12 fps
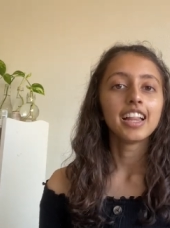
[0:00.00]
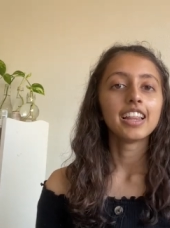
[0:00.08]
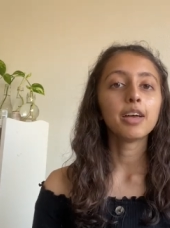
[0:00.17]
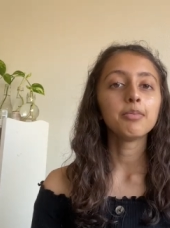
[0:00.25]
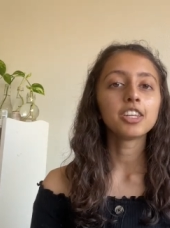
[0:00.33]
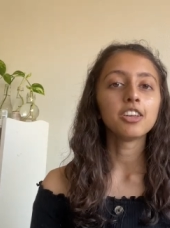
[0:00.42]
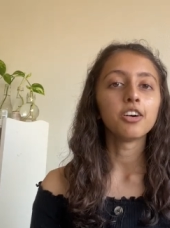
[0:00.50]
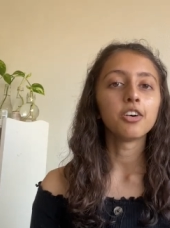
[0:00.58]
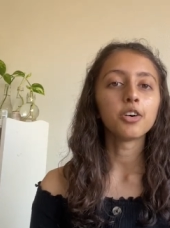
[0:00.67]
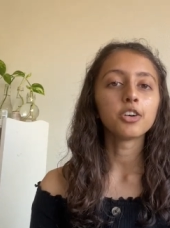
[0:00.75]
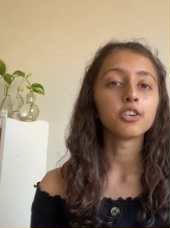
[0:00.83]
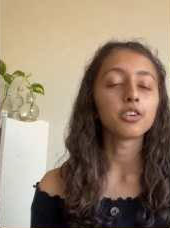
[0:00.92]
let me
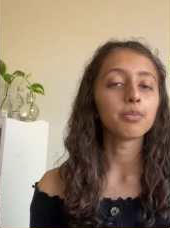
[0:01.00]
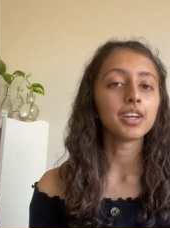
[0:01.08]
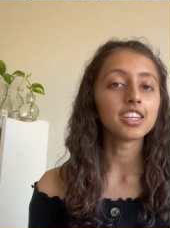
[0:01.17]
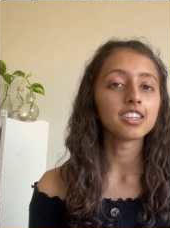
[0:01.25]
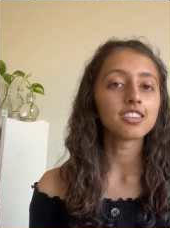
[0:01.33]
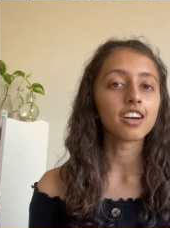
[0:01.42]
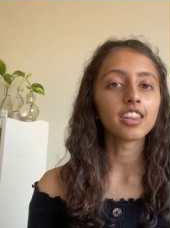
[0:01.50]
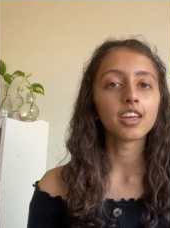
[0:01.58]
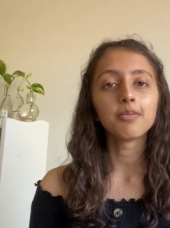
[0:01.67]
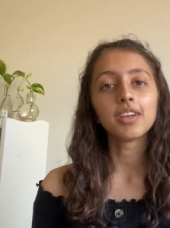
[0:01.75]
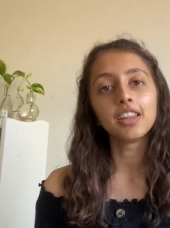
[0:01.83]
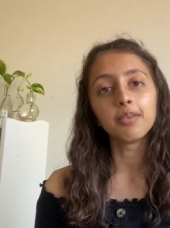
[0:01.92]
know your opinions on
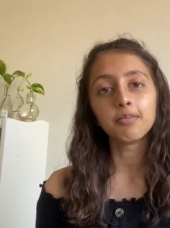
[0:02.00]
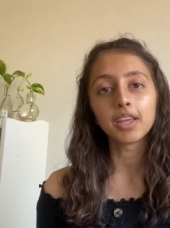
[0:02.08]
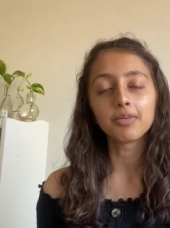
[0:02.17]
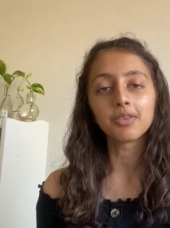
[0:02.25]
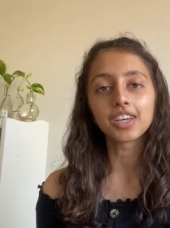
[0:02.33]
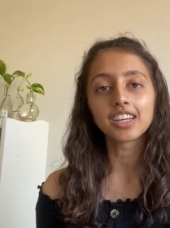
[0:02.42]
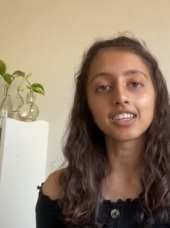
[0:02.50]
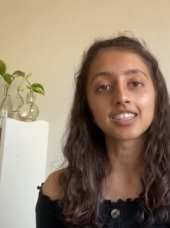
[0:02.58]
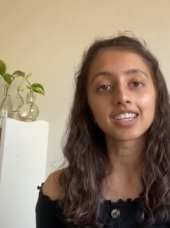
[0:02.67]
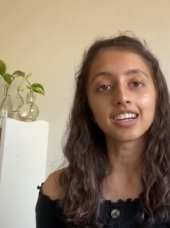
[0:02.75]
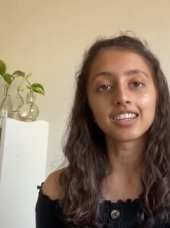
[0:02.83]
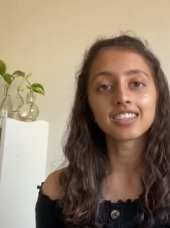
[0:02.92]
them and then maybe we can
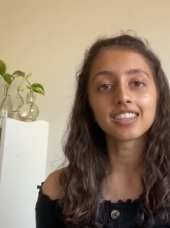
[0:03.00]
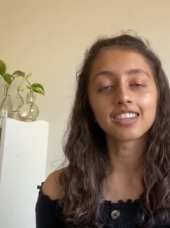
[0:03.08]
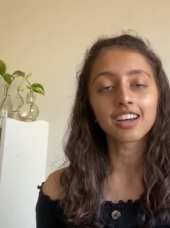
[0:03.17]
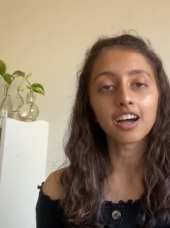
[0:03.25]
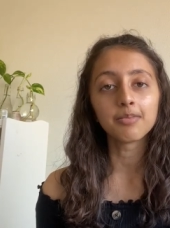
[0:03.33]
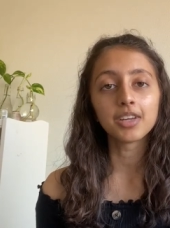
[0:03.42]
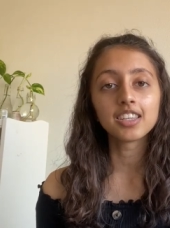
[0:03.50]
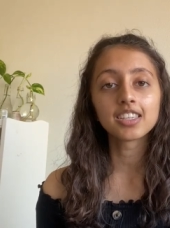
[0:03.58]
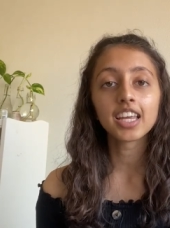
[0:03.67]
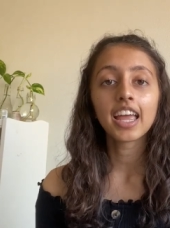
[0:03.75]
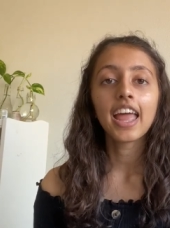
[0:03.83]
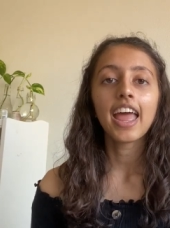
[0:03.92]
discuss in the comments.
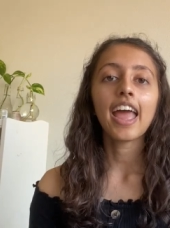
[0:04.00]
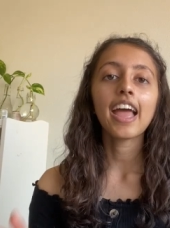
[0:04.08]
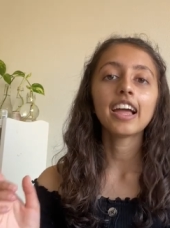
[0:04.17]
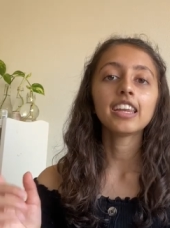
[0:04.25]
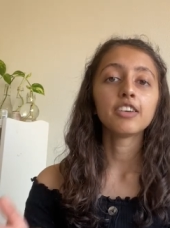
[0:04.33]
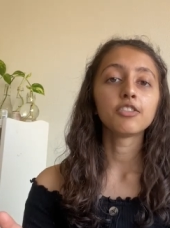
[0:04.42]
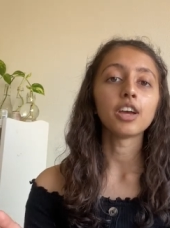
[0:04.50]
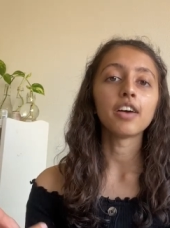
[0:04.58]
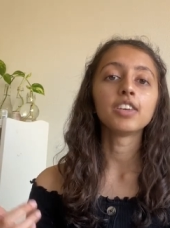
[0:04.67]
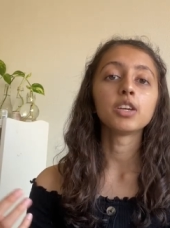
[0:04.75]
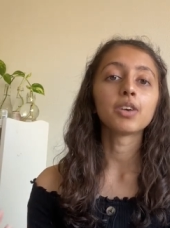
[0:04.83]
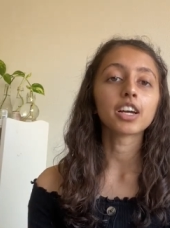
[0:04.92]
And if you have
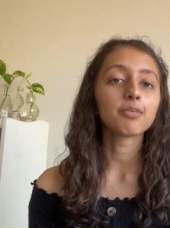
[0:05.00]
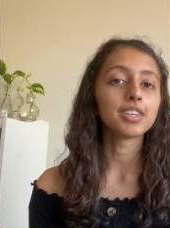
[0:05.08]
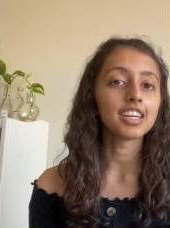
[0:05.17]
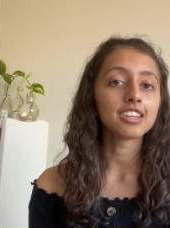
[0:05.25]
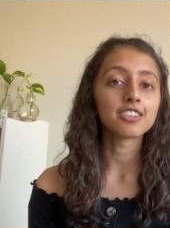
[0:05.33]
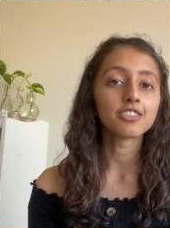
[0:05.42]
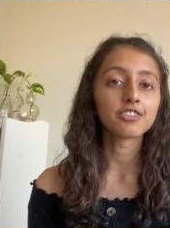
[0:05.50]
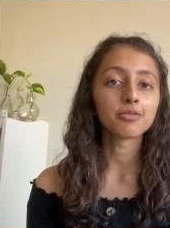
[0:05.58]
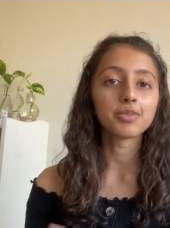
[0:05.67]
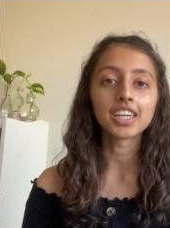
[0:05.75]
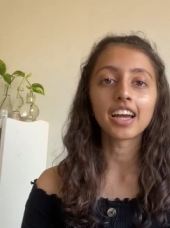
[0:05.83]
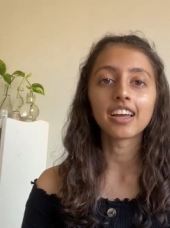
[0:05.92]
any recommendations for
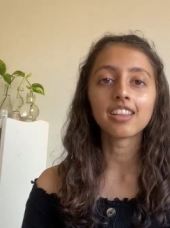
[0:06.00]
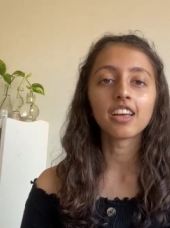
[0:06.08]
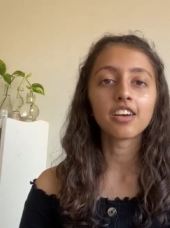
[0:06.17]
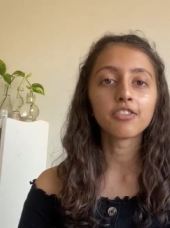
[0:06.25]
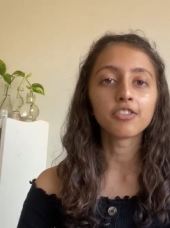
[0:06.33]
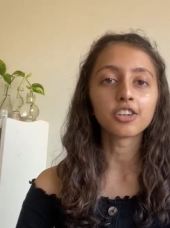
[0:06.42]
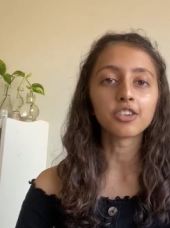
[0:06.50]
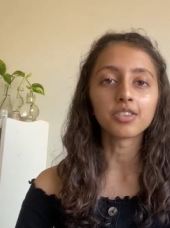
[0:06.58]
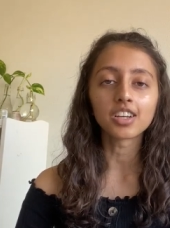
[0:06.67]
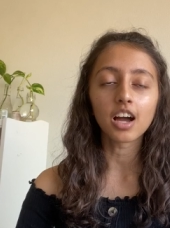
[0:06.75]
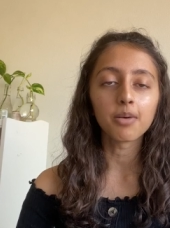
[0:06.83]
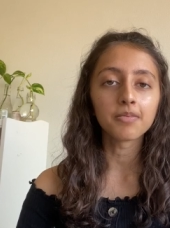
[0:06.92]
me, I'd love for you to
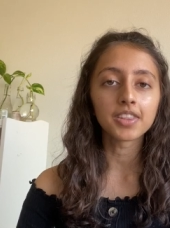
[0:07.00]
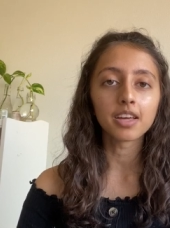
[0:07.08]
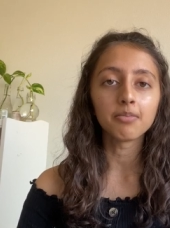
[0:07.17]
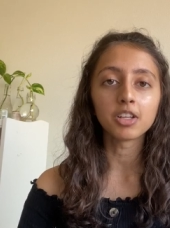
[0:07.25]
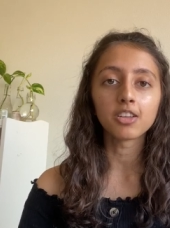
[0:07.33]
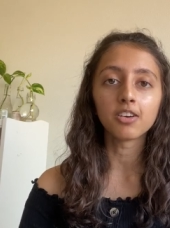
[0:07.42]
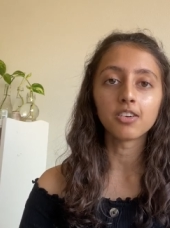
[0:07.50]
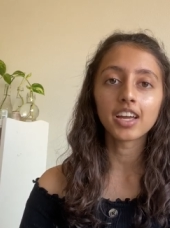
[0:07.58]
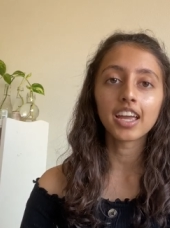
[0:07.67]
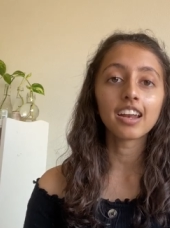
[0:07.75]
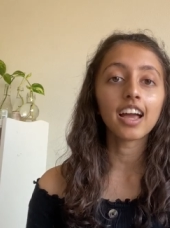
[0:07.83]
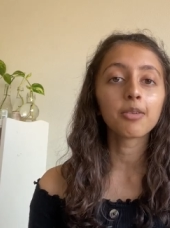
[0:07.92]
comment them below
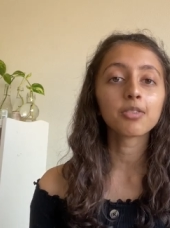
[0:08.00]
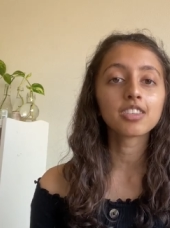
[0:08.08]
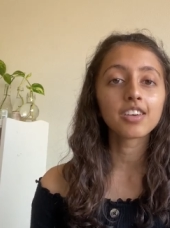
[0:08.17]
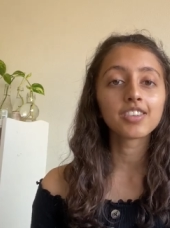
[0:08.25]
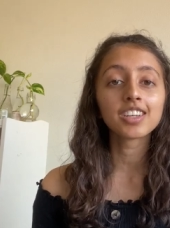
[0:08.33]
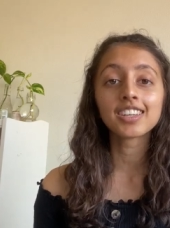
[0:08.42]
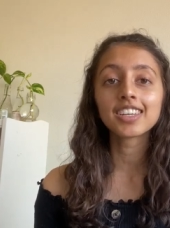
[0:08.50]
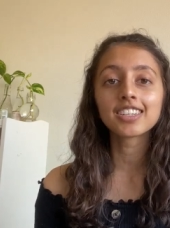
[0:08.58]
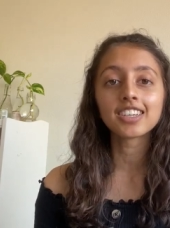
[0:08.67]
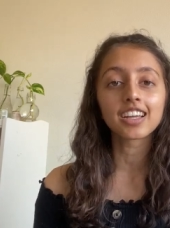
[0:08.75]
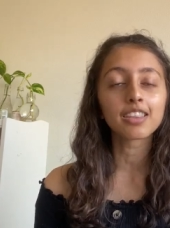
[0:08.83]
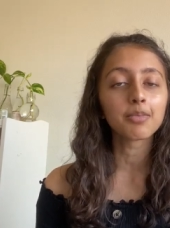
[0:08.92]
and I will definitely
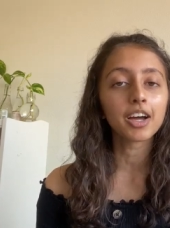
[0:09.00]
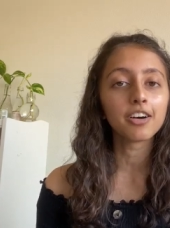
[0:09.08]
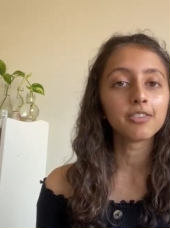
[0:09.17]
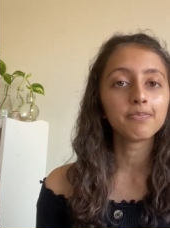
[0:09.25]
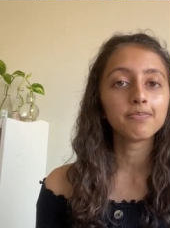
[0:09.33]
check them out.